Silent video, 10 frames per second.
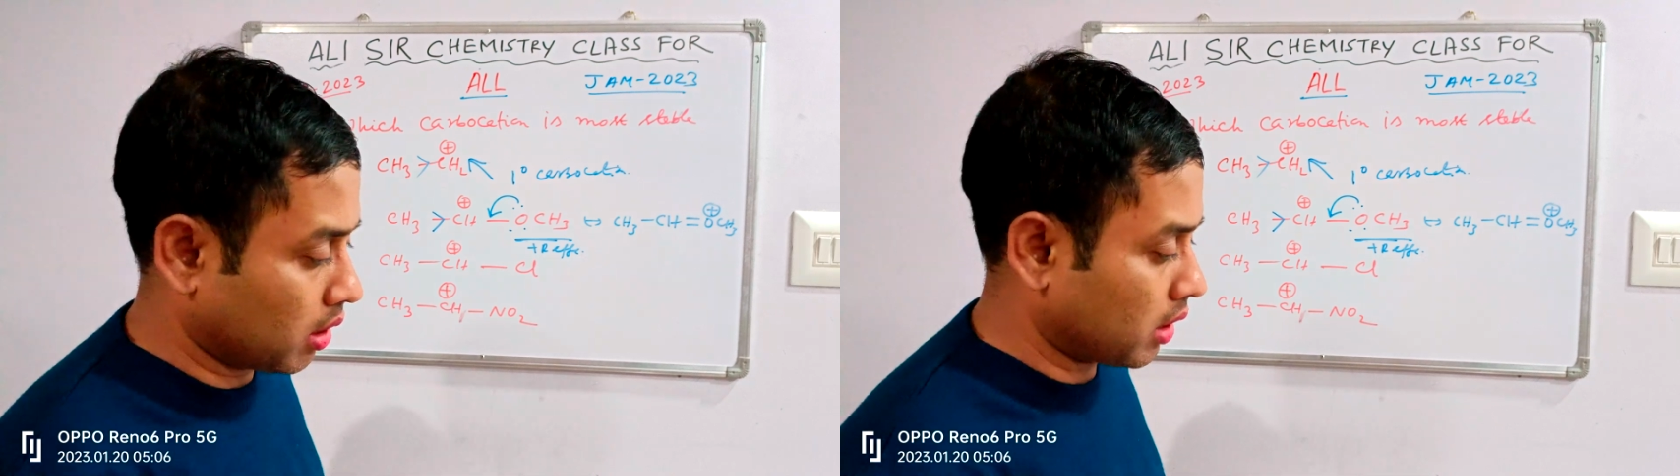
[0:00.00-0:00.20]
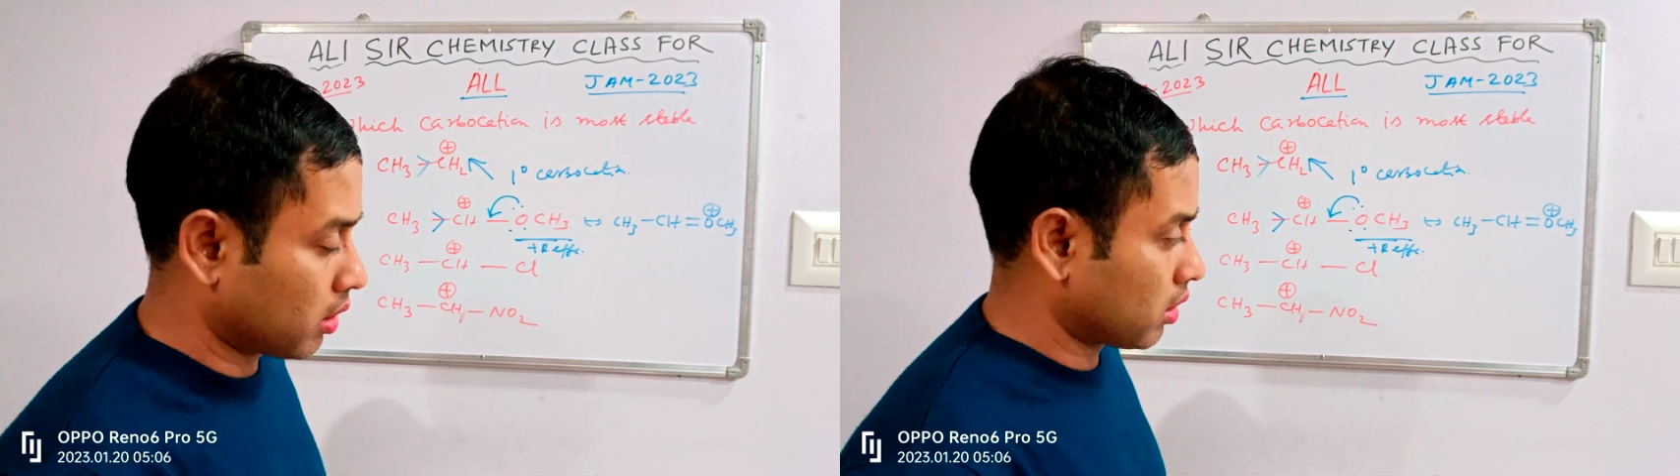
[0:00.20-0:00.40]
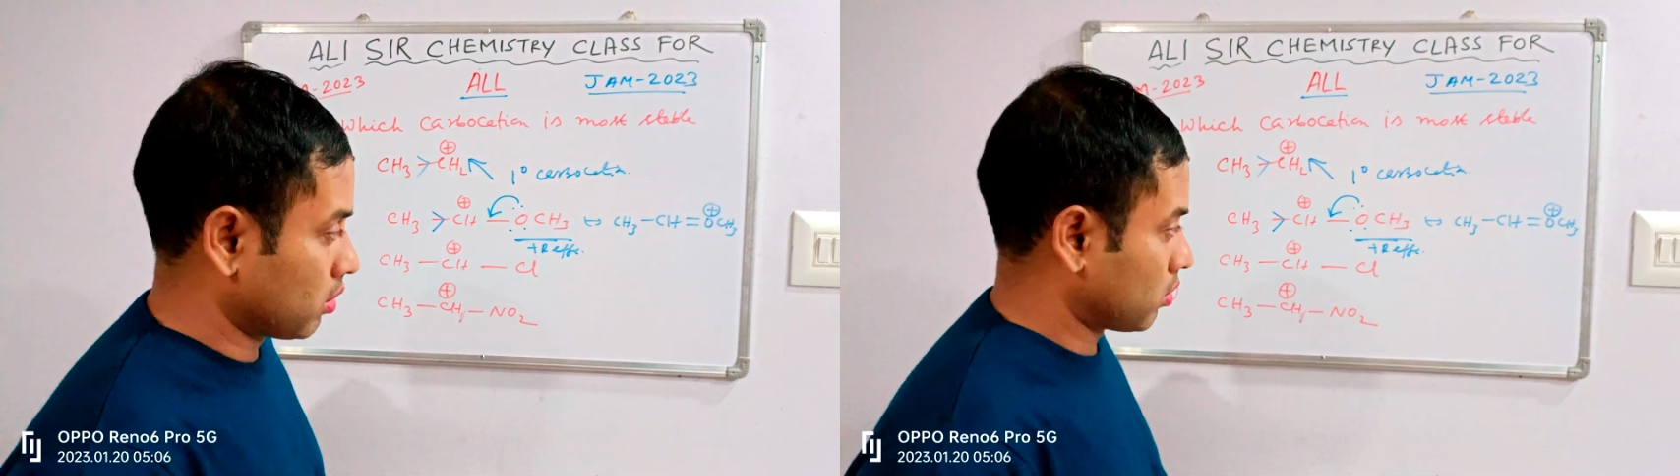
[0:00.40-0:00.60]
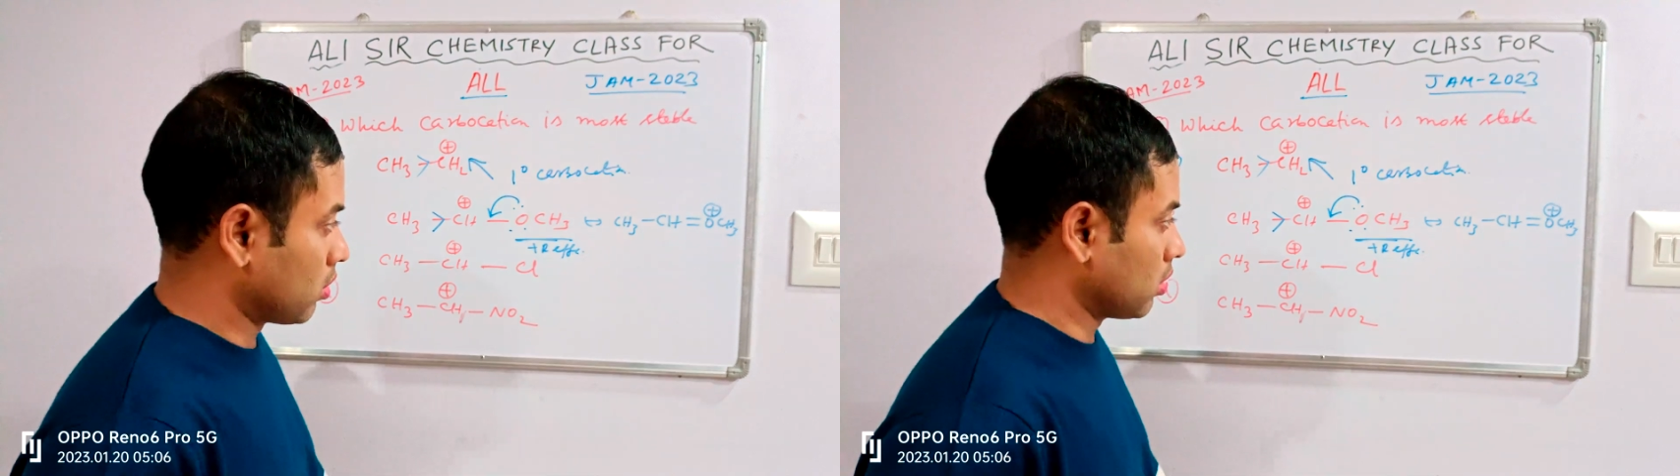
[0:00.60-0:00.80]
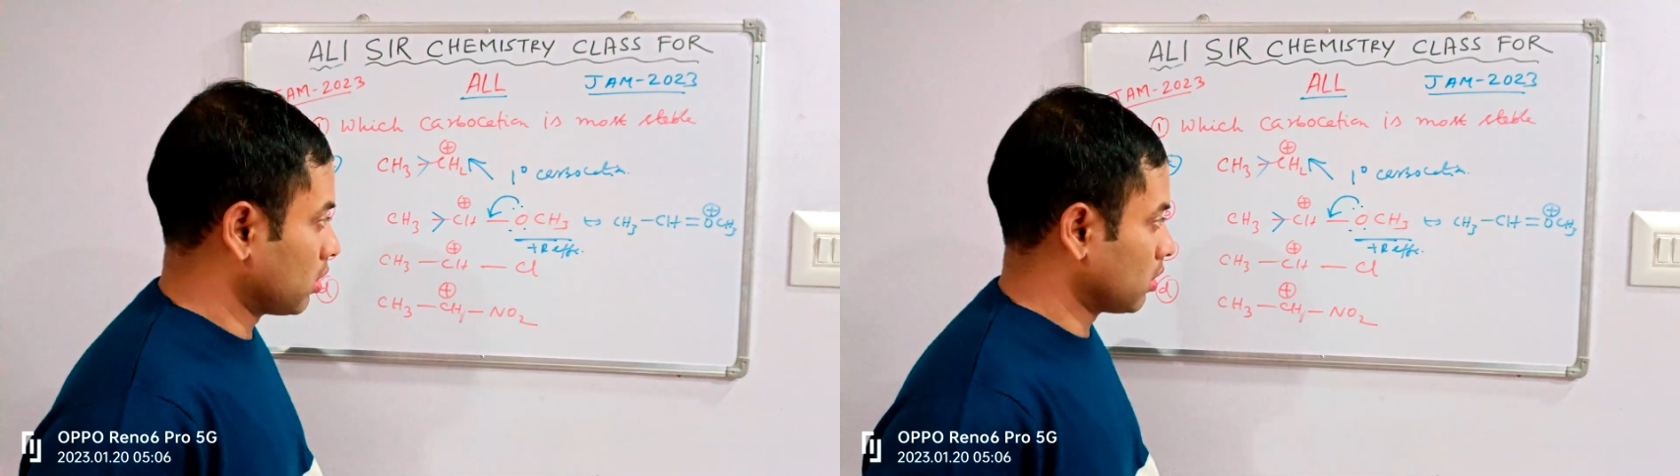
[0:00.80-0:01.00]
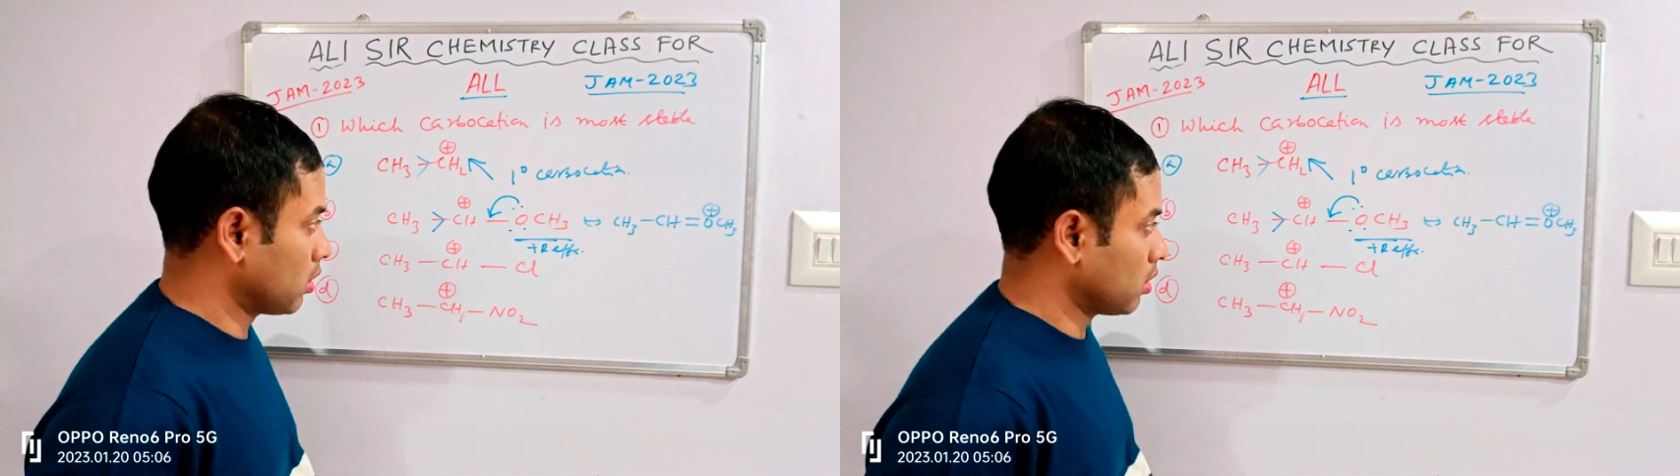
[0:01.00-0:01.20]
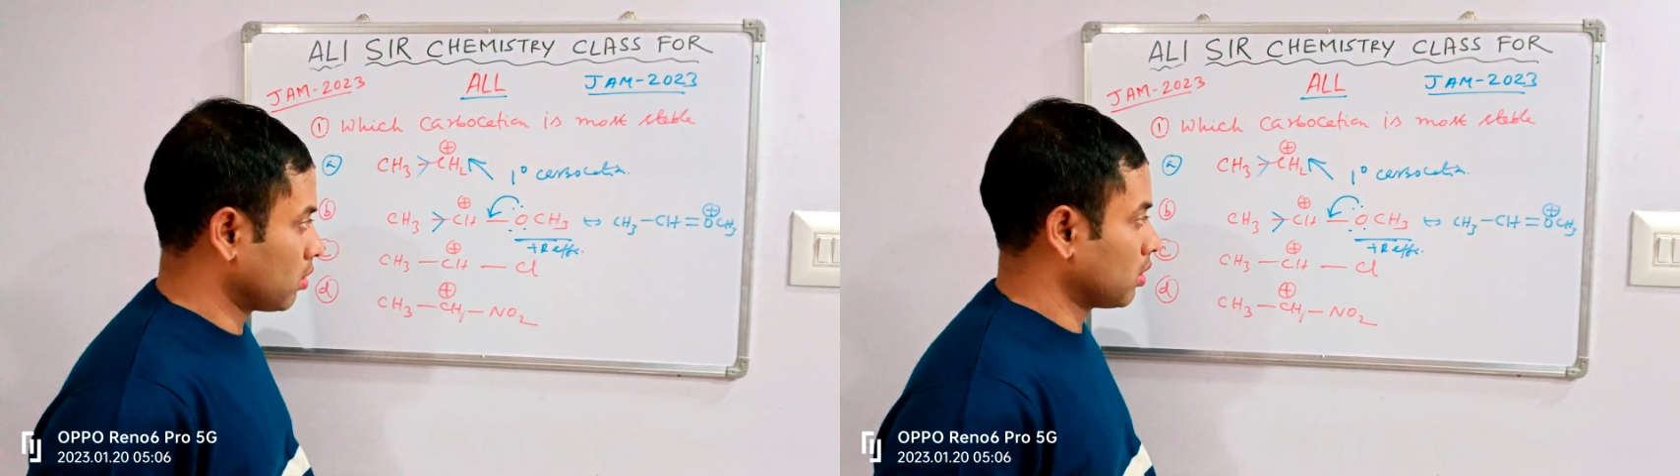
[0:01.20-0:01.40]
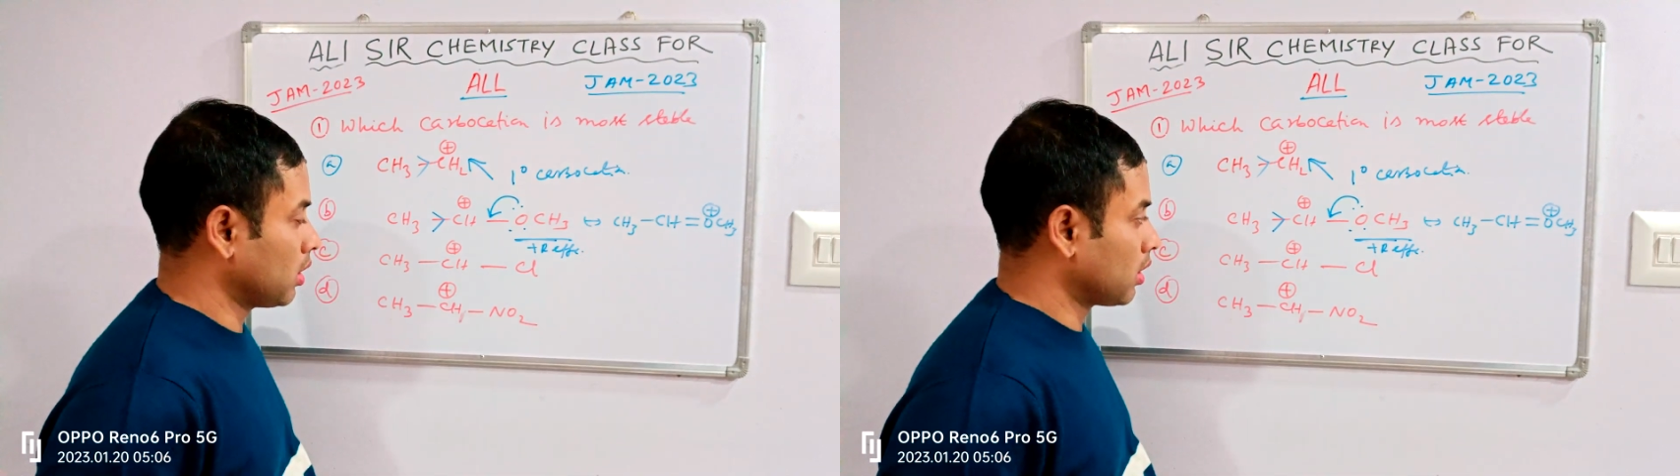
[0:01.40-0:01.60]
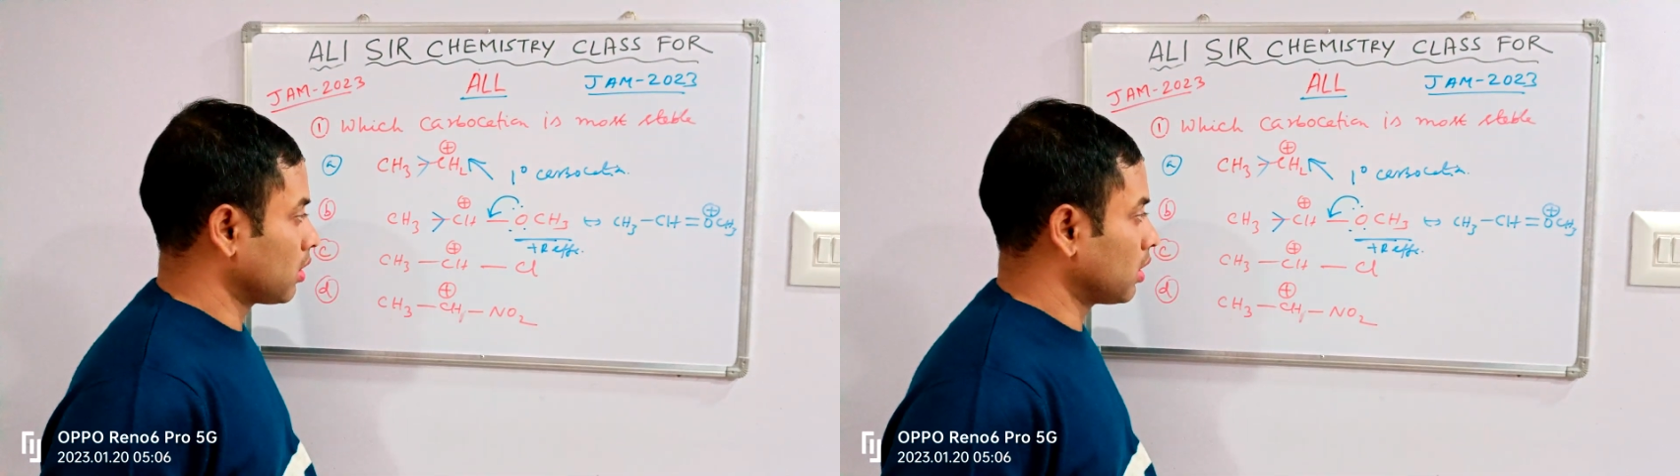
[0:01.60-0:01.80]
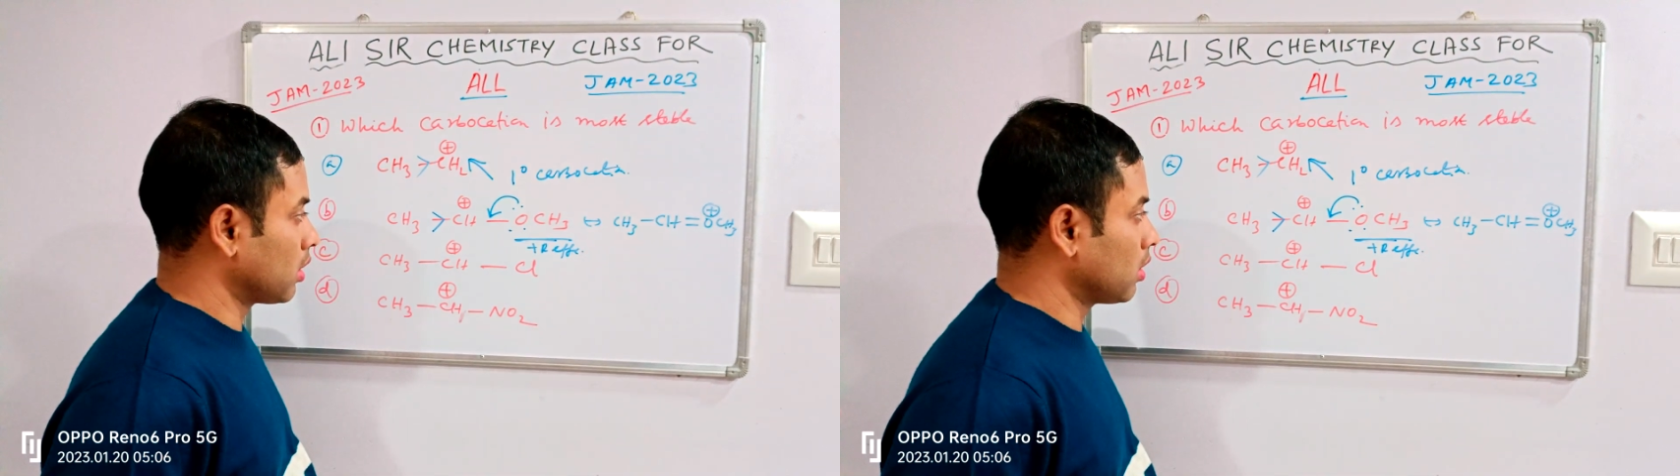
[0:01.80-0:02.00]
are
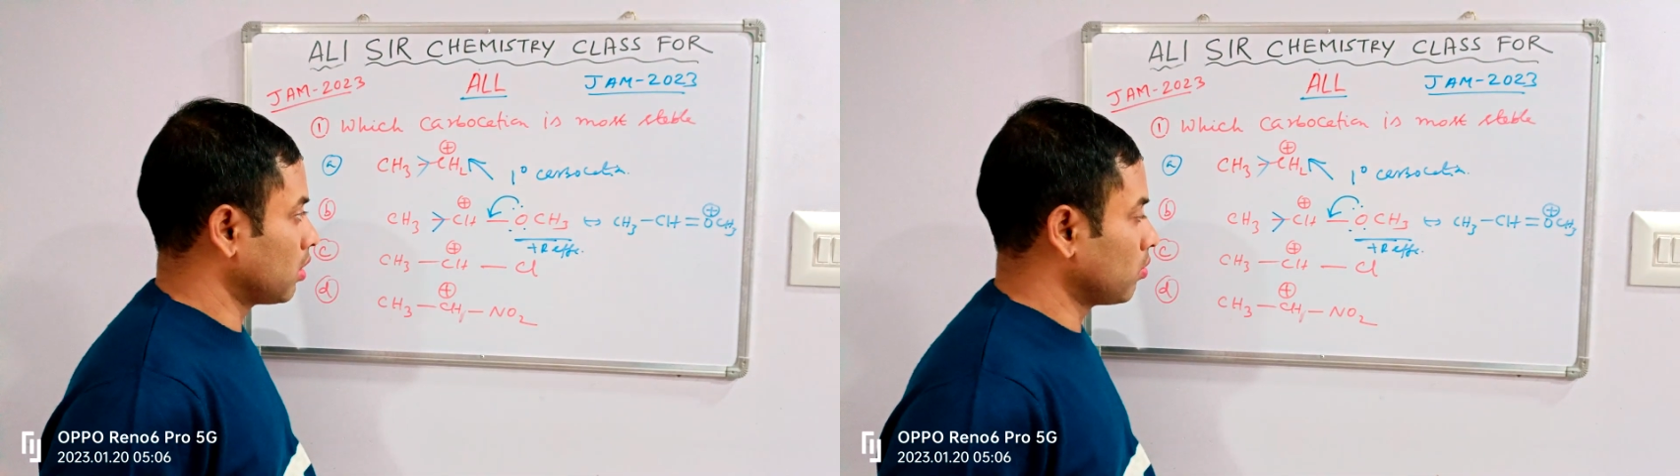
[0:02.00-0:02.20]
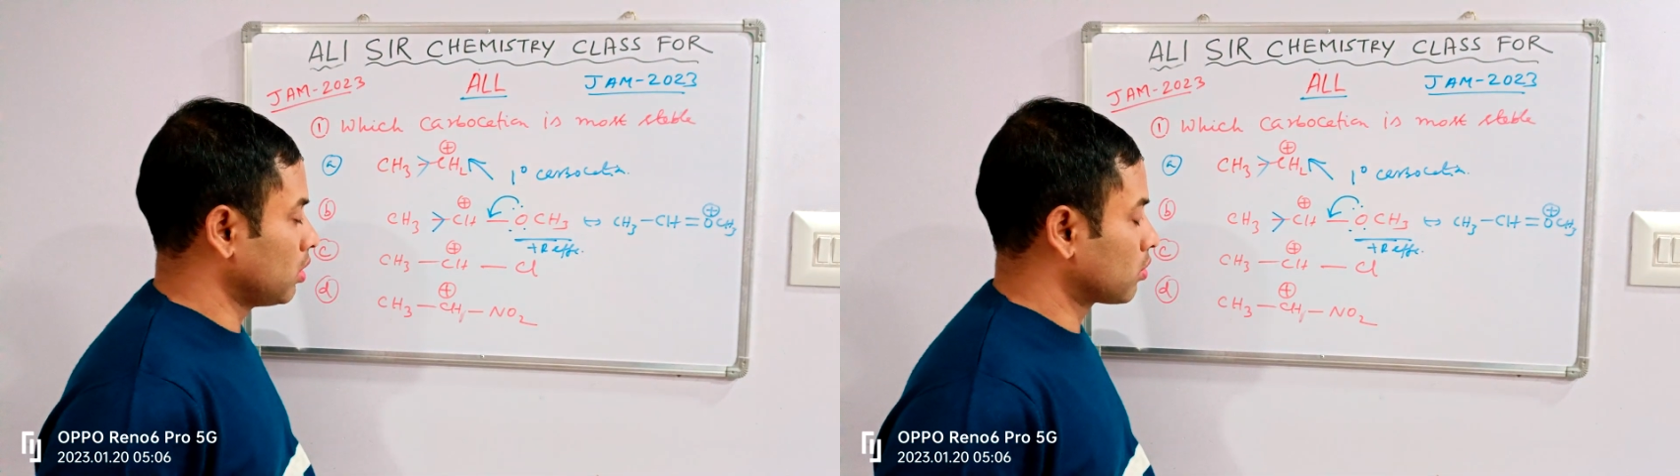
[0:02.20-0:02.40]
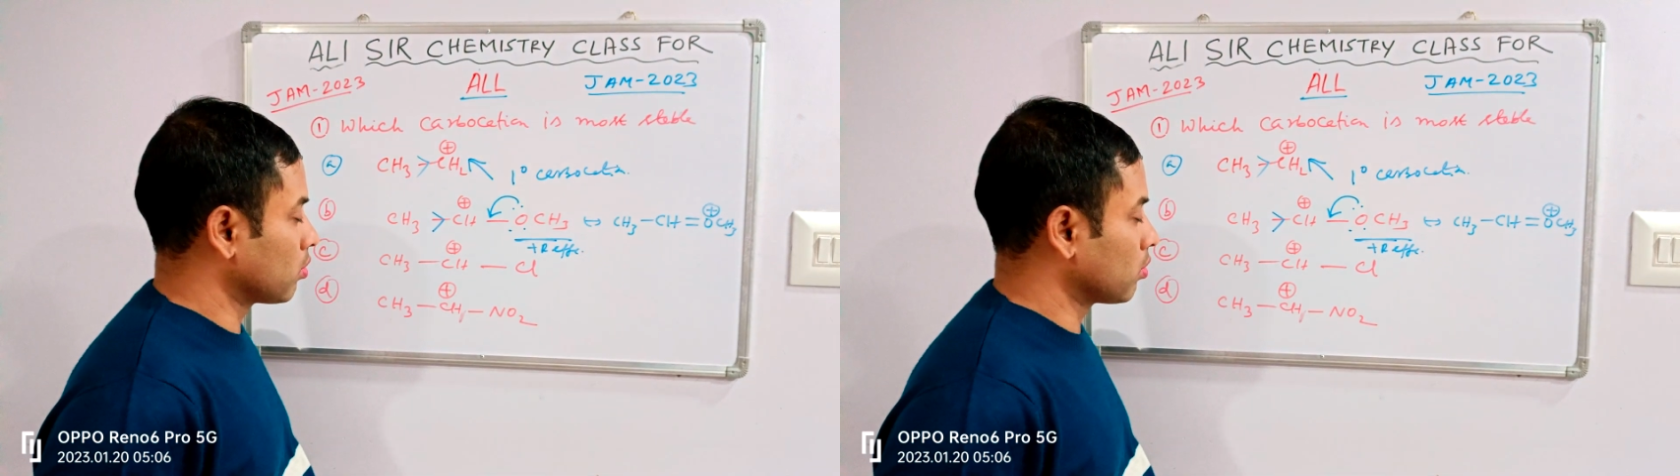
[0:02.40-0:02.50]
will